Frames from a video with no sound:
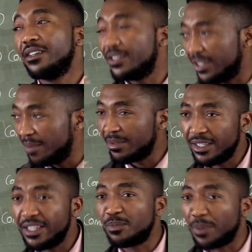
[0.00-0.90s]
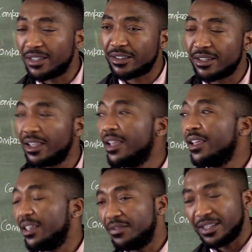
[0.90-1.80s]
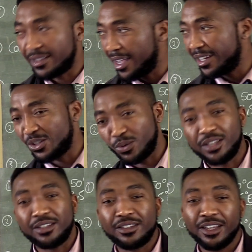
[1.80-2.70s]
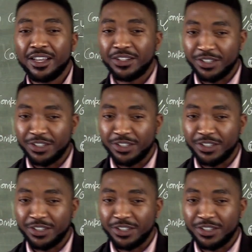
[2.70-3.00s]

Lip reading: GMT is best if the sign is west.